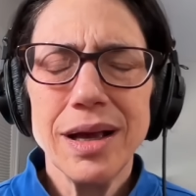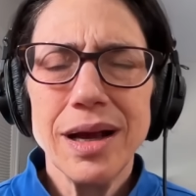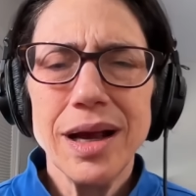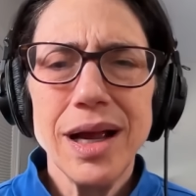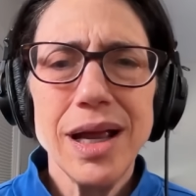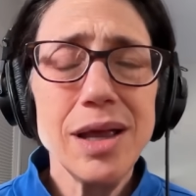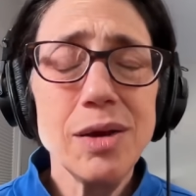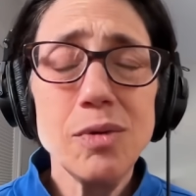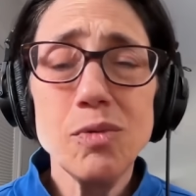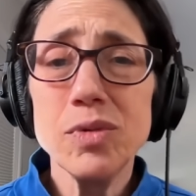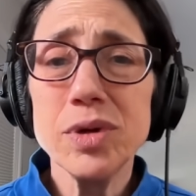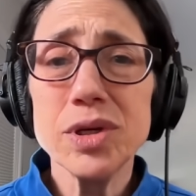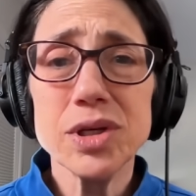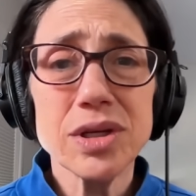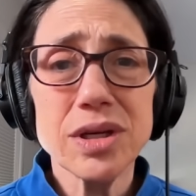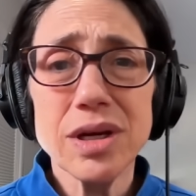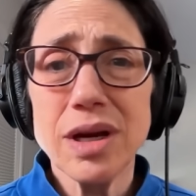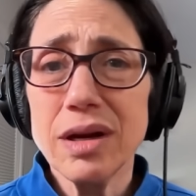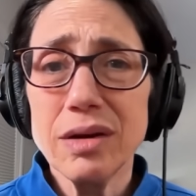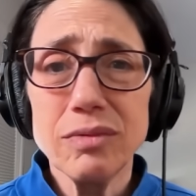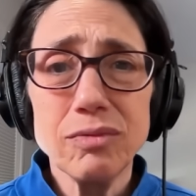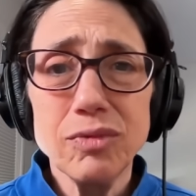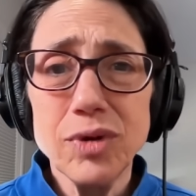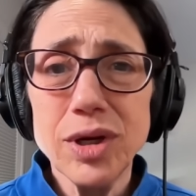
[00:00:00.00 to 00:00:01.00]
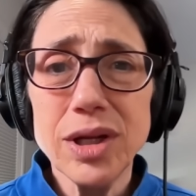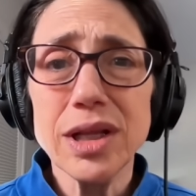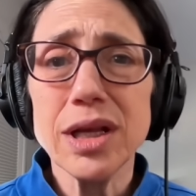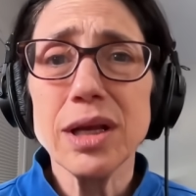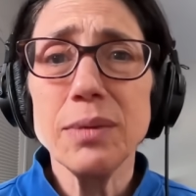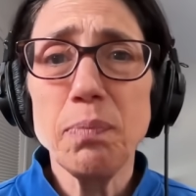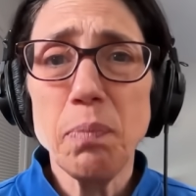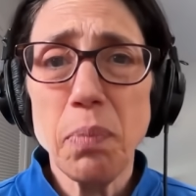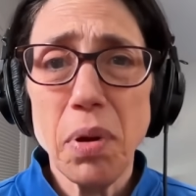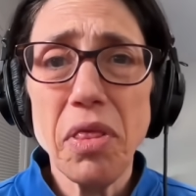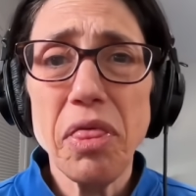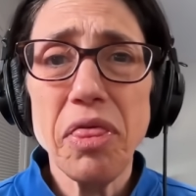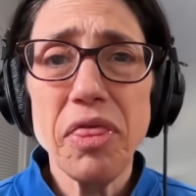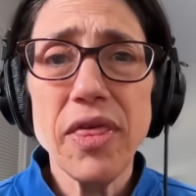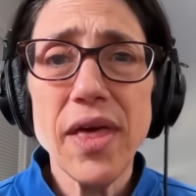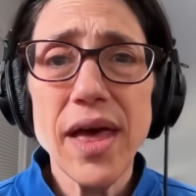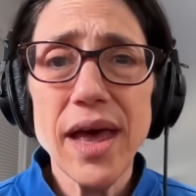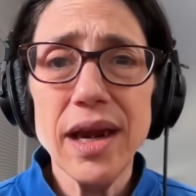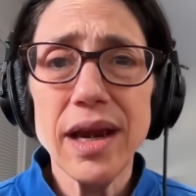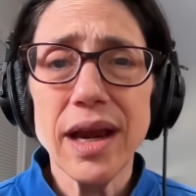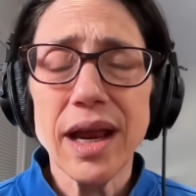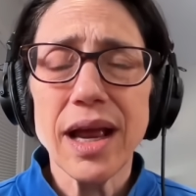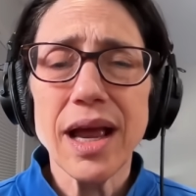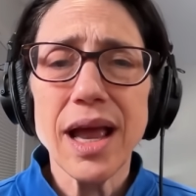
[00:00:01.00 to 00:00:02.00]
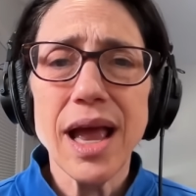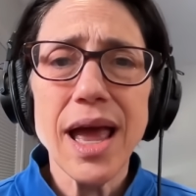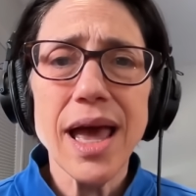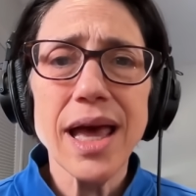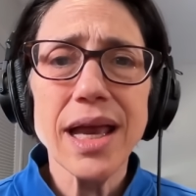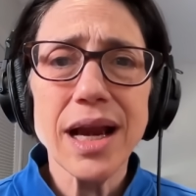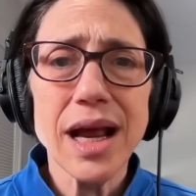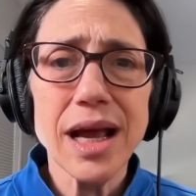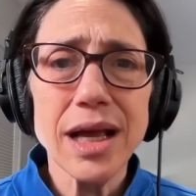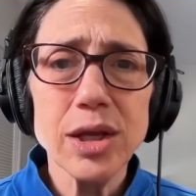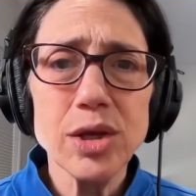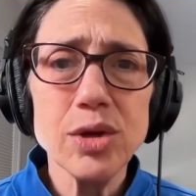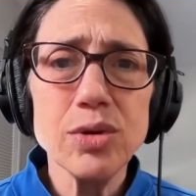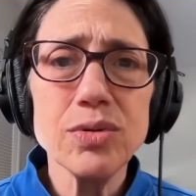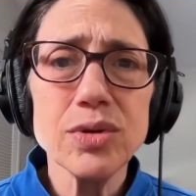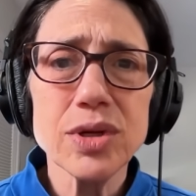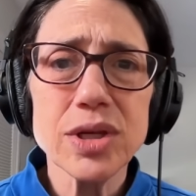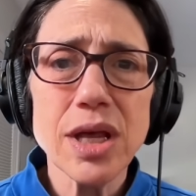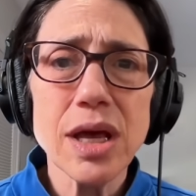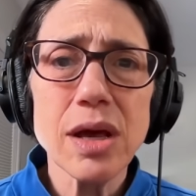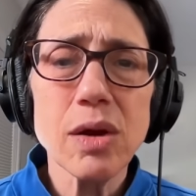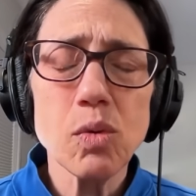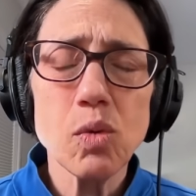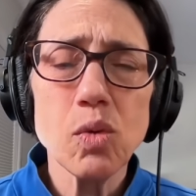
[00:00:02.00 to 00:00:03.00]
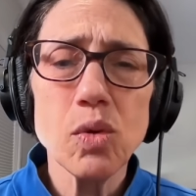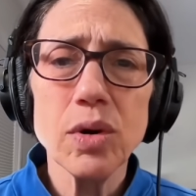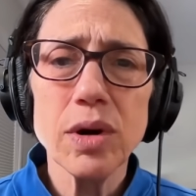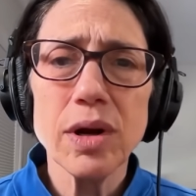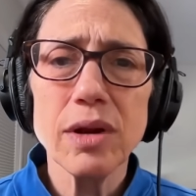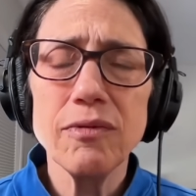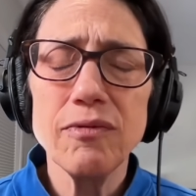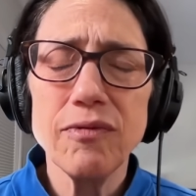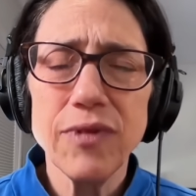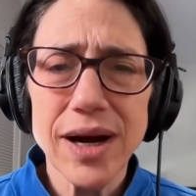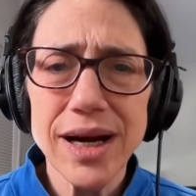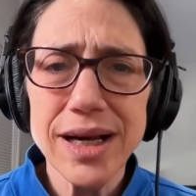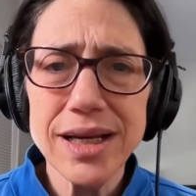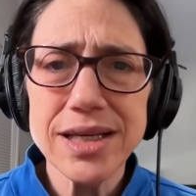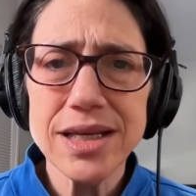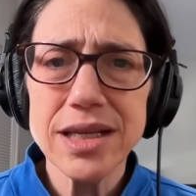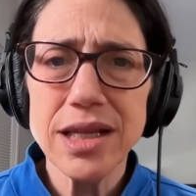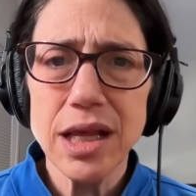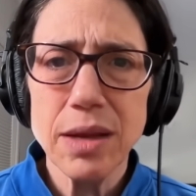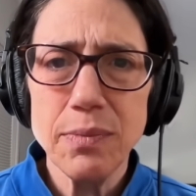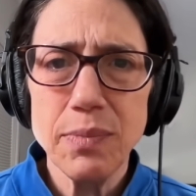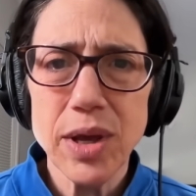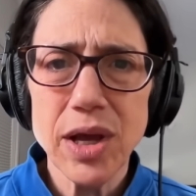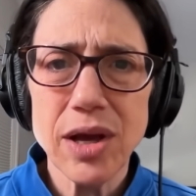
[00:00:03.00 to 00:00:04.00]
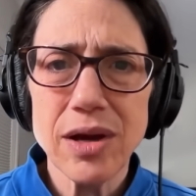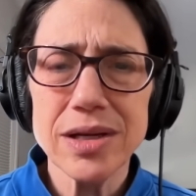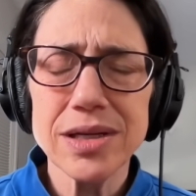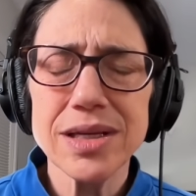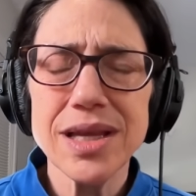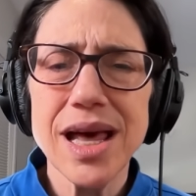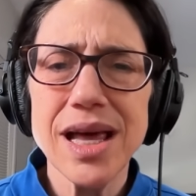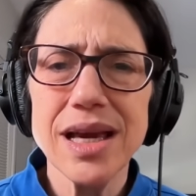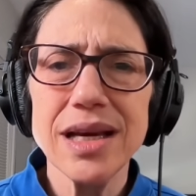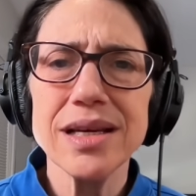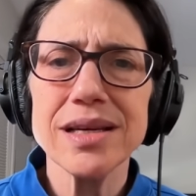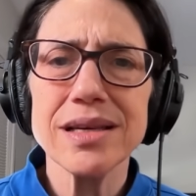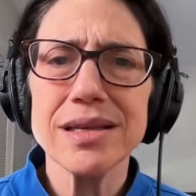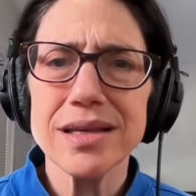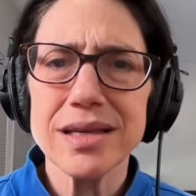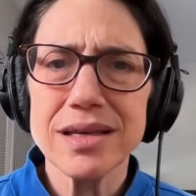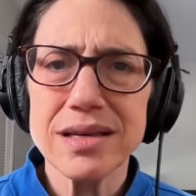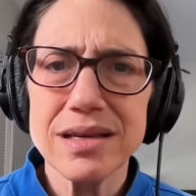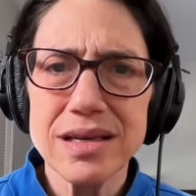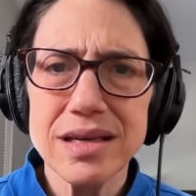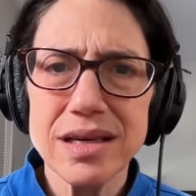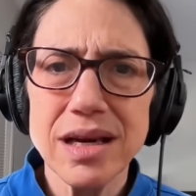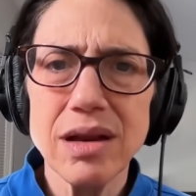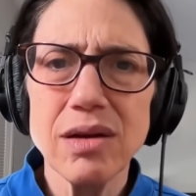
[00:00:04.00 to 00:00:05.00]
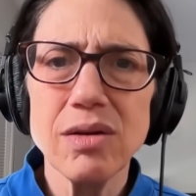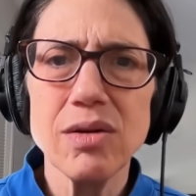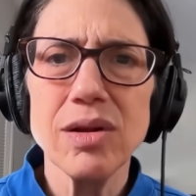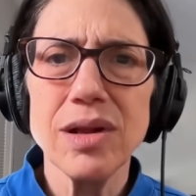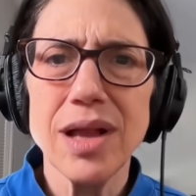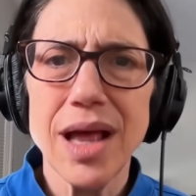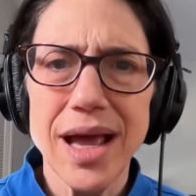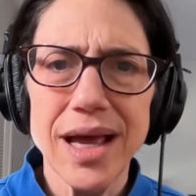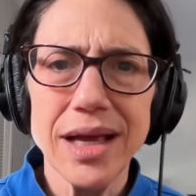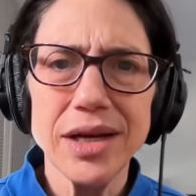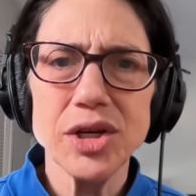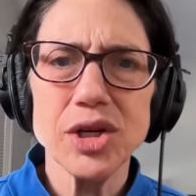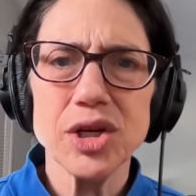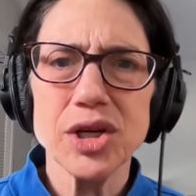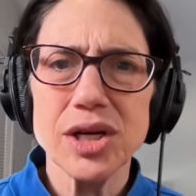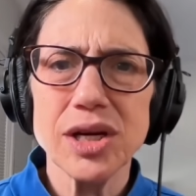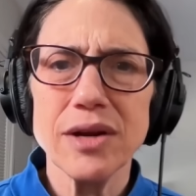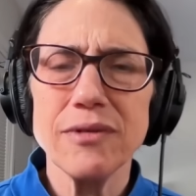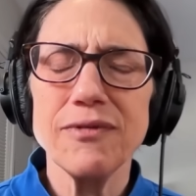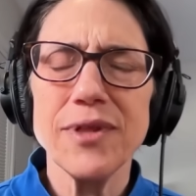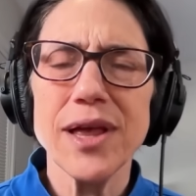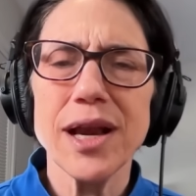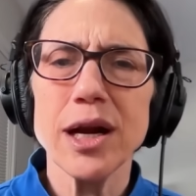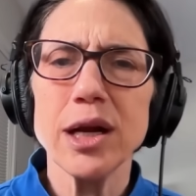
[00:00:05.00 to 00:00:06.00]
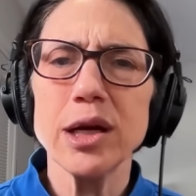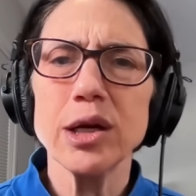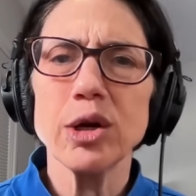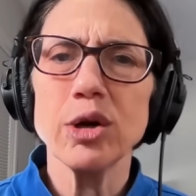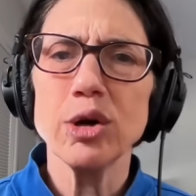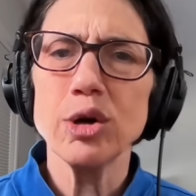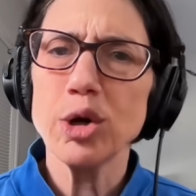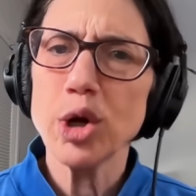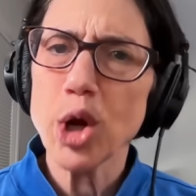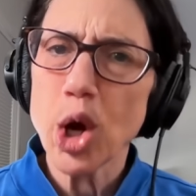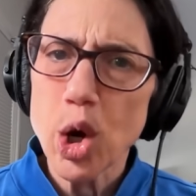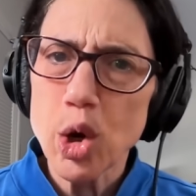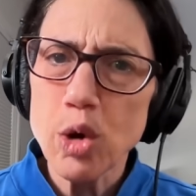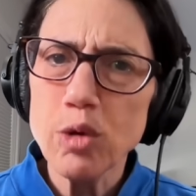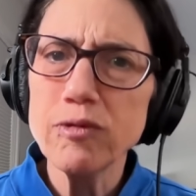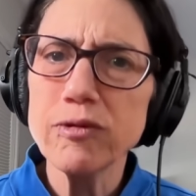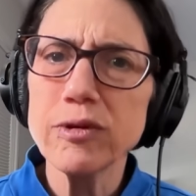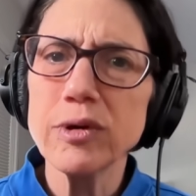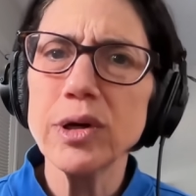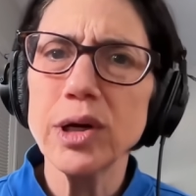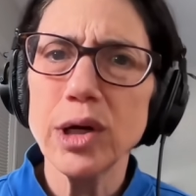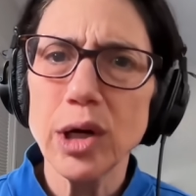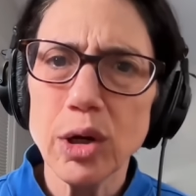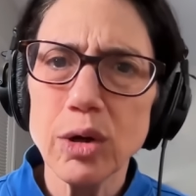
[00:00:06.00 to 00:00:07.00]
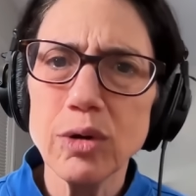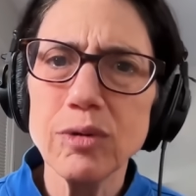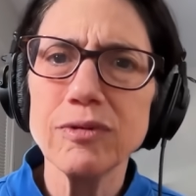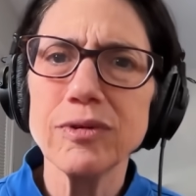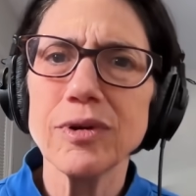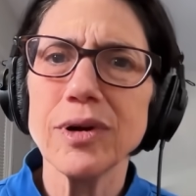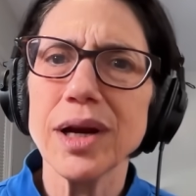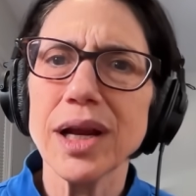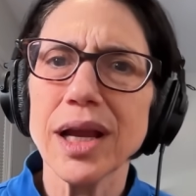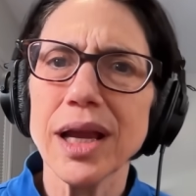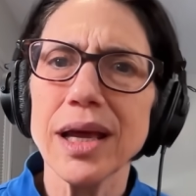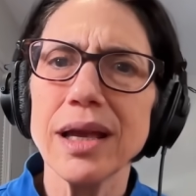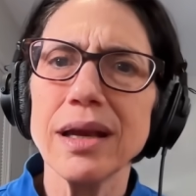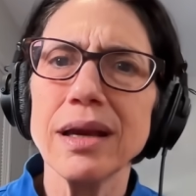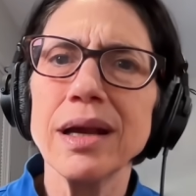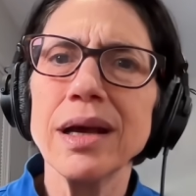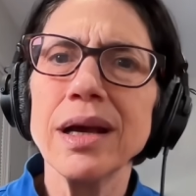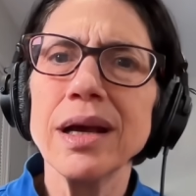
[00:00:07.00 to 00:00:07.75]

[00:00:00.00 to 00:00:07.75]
It was really pathetic. And I use that word advisedly because that is the single adjective that I heard over and over again